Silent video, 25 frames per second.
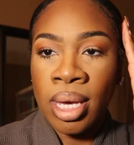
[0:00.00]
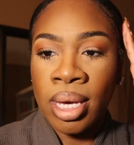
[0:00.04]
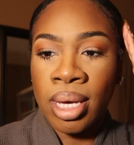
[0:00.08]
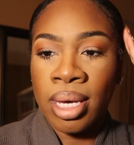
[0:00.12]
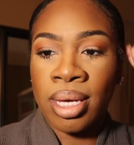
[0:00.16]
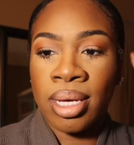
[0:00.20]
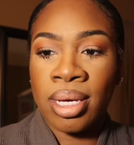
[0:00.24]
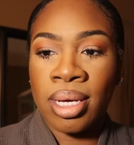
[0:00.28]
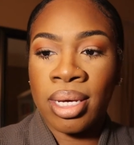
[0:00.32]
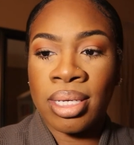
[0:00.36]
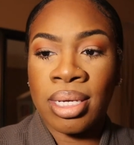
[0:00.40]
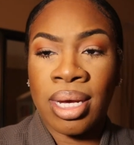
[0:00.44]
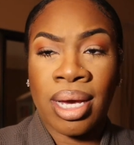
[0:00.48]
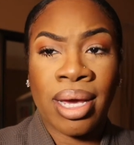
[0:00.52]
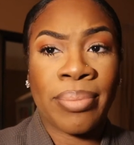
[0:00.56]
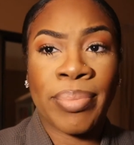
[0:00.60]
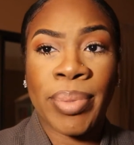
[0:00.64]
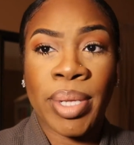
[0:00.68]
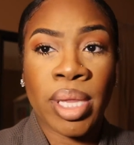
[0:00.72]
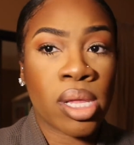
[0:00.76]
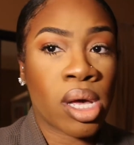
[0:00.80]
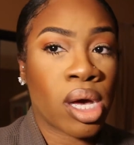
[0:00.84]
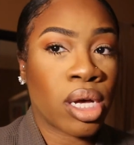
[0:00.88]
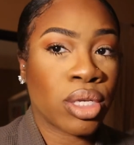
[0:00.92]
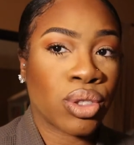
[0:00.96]
And I'm
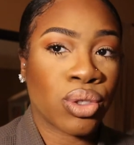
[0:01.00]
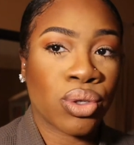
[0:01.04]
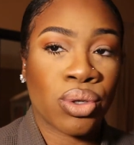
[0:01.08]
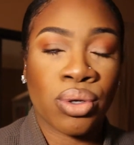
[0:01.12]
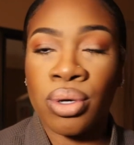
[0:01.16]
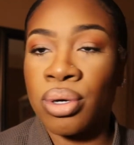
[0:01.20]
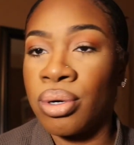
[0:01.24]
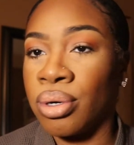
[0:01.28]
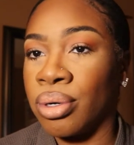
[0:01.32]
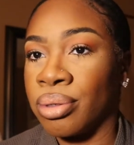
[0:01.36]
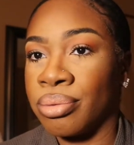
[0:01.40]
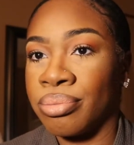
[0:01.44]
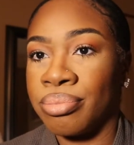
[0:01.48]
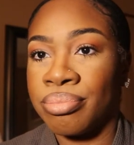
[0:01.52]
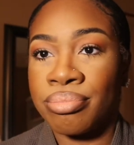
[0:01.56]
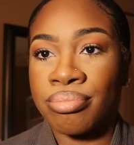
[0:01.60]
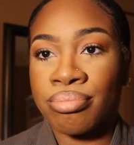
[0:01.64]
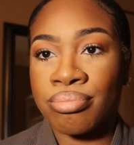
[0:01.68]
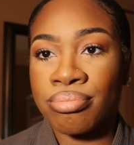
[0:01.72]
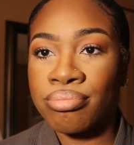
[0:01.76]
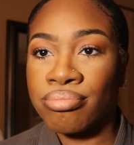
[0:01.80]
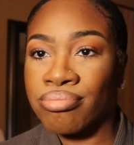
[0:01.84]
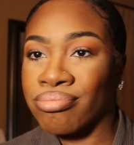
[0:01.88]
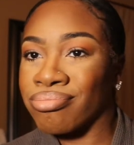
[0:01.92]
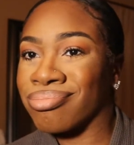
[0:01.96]
a gloss girl.
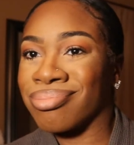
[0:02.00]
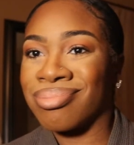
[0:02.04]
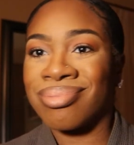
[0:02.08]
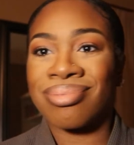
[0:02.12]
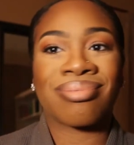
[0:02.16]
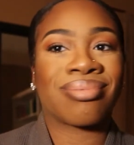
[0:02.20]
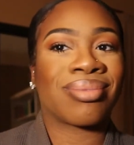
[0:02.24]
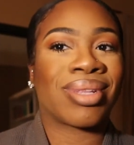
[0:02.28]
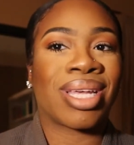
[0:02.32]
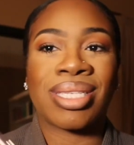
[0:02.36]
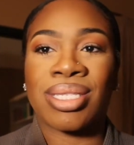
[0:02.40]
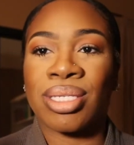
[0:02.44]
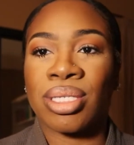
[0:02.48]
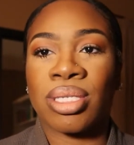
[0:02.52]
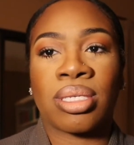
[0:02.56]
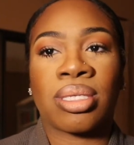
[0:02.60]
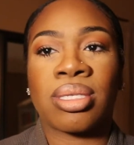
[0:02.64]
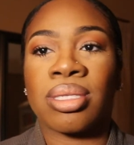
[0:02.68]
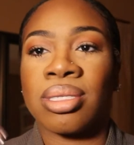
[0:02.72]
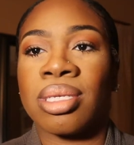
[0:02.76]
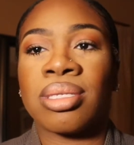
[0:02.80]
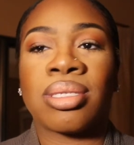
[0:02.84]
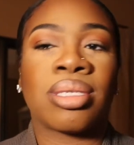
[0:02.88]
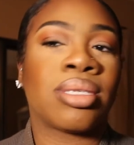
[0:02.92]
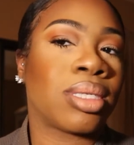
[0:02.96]
That's
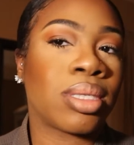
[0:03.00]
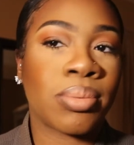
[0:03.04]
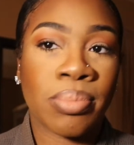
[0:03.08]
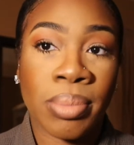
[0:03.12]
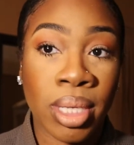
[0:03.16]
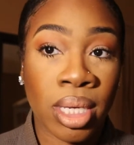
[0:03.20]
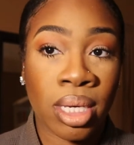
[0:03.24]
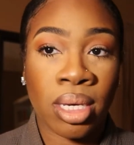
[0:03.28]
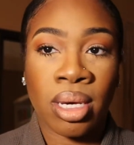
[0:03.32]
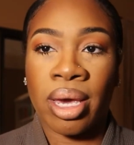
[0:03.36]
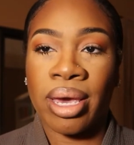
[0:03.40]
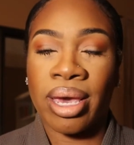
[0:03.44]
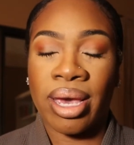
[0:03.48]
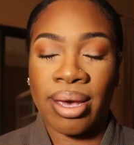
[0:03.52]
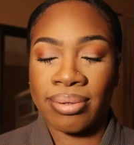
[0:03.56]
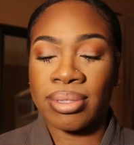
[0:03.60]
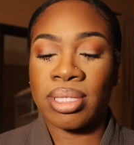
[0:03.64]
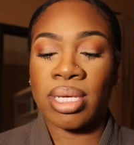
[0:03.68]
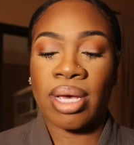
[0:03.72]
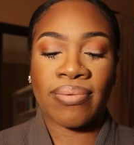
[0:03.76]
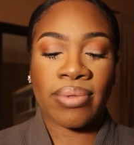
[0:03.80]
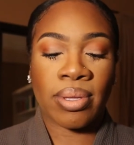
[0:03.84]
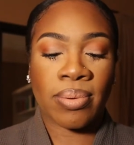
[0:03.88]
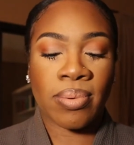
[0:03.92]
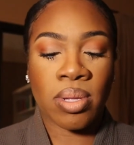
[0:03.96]
just me. I have
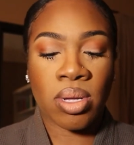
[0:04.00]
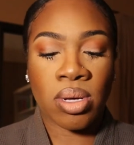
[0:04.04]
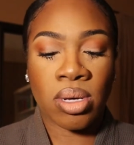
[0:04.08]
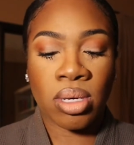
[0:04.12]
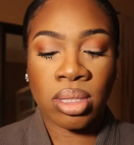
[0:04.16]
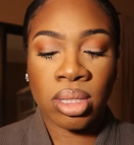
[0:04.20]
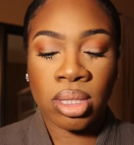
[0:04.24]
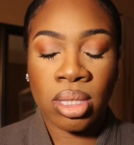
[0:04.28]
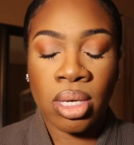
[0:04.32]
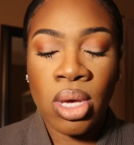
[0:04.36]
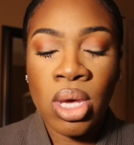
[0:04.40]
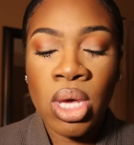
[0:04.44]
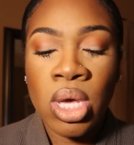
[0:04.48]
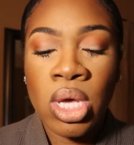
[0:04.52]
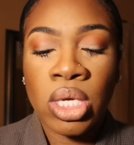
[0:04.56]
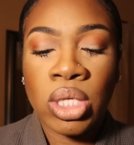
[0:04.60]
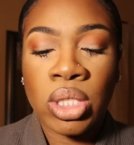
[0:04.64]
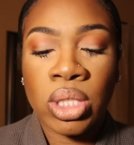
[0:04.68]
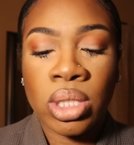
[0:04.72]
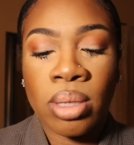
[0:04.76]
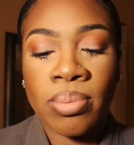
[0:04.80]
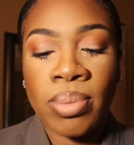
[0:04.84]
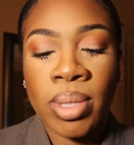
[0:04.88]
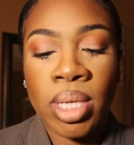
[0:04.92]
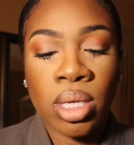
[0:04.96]
to have lip gloss.
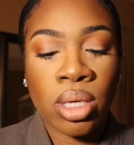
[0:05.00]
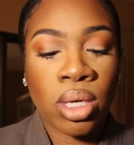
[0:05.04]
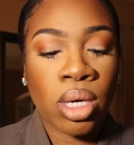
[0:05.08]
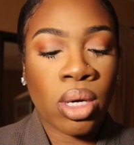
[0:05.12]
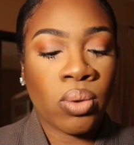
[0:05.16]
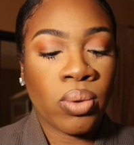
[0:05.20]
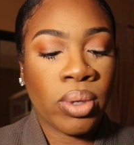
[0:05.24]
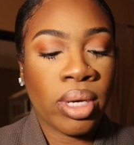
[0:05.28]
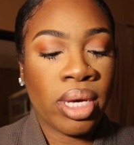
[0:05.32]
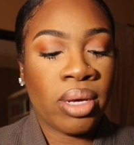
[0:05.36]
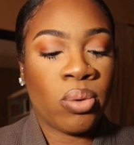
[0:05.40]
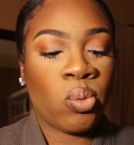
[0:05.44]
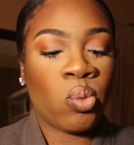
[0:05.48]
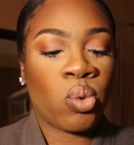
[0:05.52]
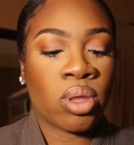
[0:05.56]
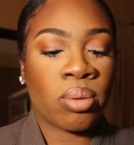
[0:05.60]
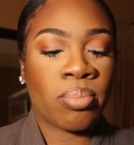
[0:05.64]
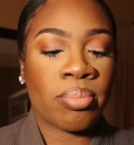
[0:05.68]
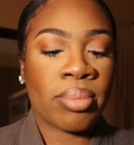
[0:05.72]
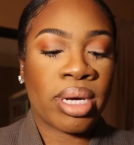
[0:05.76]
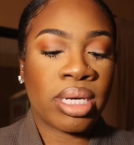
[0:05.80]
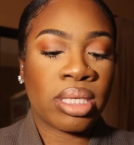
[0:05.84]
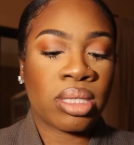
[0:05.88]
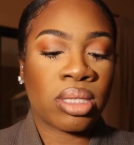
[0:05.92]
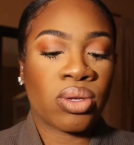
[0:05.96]
So I'm going to go in with
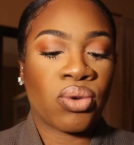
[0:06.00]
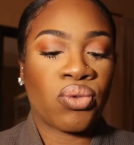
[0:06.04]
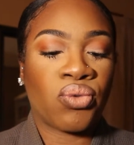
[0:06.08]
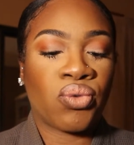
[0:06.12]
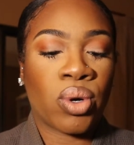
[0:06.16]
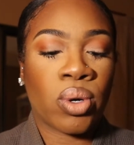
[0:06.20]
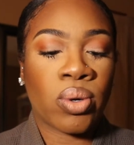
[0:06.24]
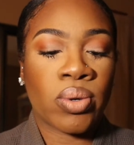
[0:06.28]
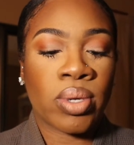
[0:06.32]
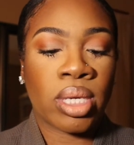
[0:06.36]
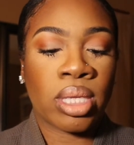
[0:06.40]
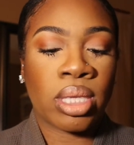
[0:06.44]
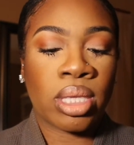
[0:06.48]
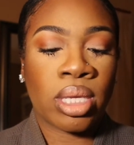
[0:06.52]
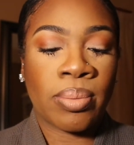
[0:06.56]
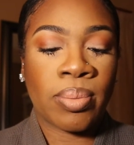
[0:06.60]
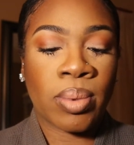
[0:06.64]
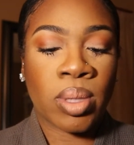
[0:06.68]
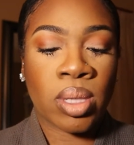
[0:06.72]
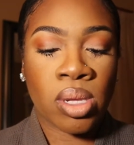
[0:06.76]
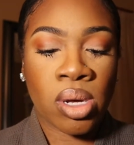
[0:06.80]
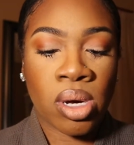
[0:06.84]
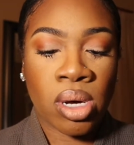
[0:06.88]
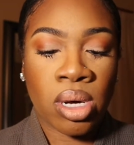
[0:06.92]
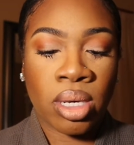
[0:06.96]
my Sephora lip
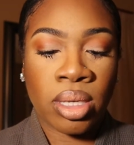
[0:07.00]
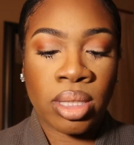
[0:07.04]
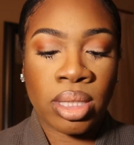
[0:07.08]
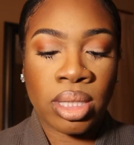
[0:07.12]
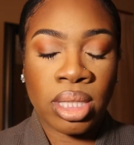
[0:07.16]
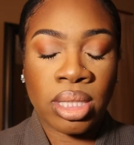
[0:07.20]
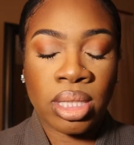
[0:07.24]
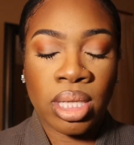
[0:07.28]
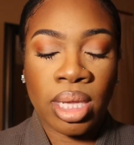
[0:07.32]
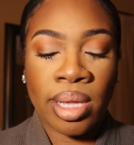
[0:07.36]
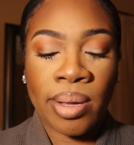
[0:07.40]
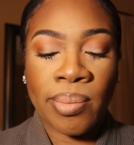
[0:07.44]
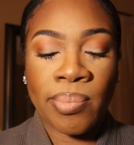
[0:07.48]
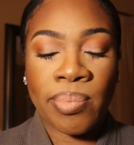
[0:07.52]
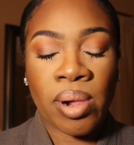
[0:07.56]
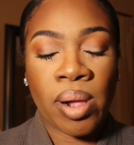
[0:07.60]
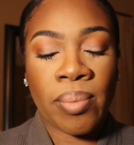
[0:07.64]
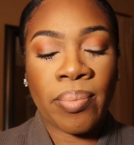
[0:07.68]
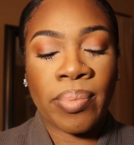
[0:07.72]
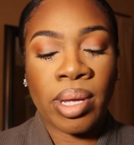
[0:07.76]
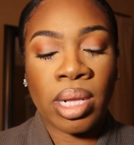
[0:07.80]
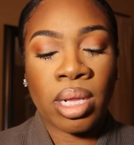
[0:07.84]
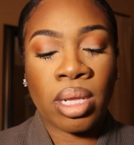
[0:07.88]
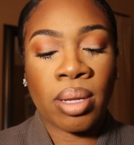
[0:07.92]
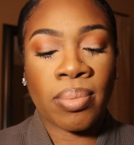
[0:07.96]
gloss. It's a lip
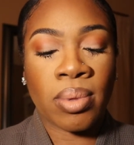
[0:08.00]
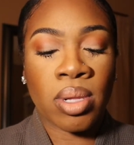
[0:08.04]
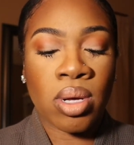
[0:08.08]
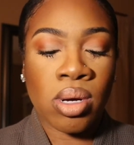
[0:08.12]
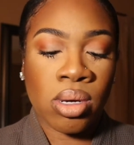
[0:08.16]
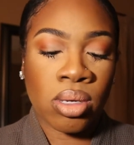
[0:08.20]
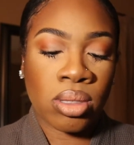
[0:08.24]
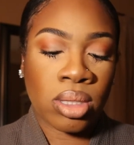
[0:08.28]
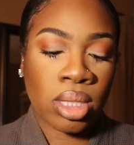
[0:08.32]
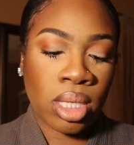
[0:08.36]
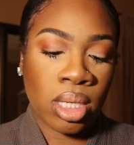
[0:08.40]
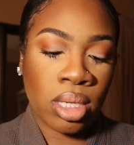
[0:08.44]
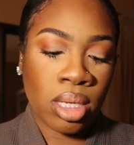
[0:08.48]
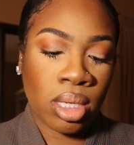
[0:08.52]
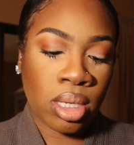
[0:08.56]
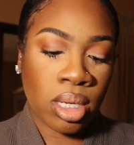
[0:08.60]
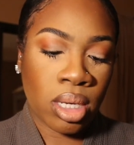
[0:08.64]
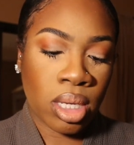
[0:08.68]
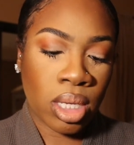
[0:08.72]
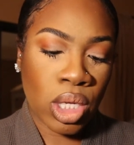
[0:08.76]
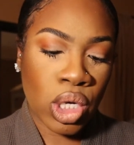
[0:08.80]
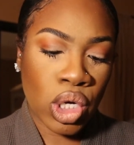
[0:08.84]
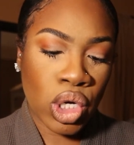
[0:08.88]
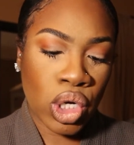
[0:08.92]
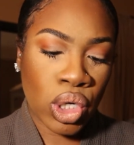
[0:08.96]
pumping lip gloss in the
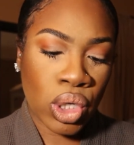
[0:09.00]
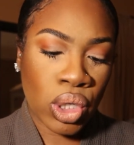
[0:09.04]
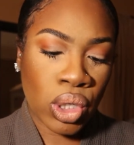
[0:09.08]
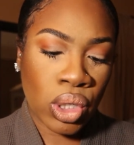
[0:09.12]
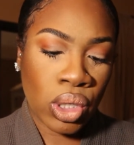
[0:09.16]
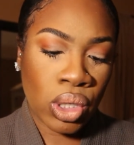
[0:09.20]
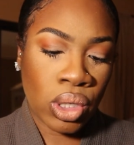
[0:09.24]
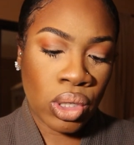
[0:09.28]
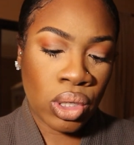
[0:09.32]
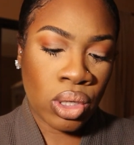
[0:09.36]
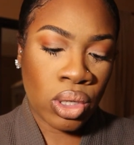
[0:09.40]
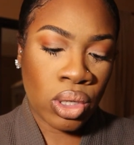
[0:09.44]
color